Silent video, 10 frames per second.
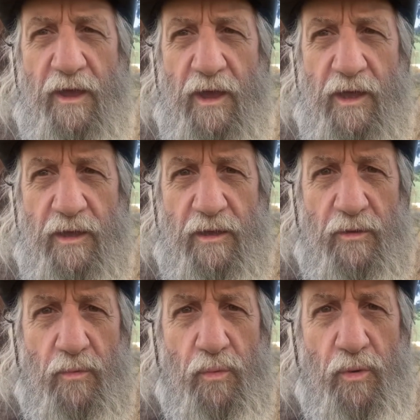I
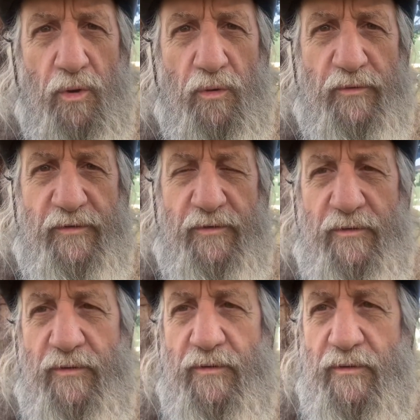wrote
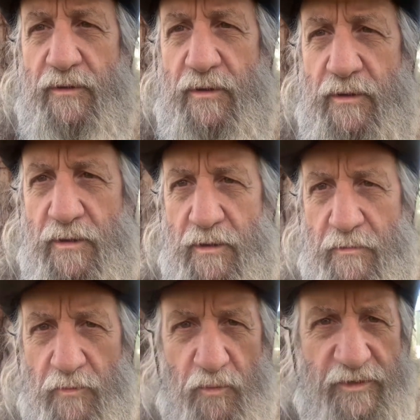a
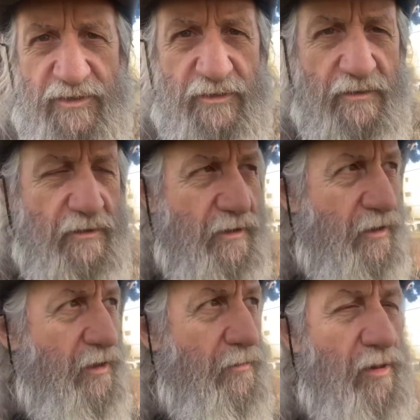recent
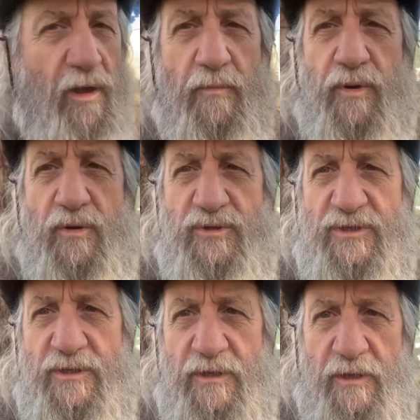blog
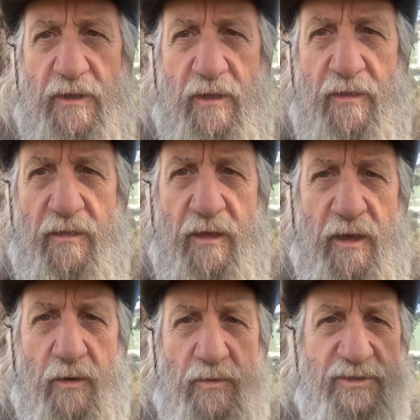post
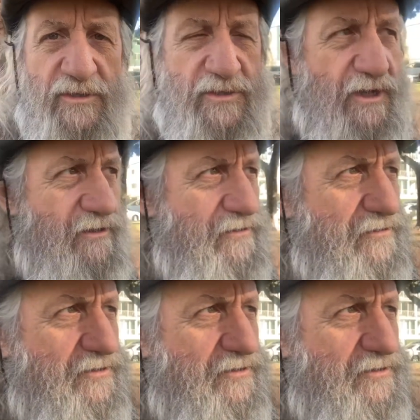that was entitled,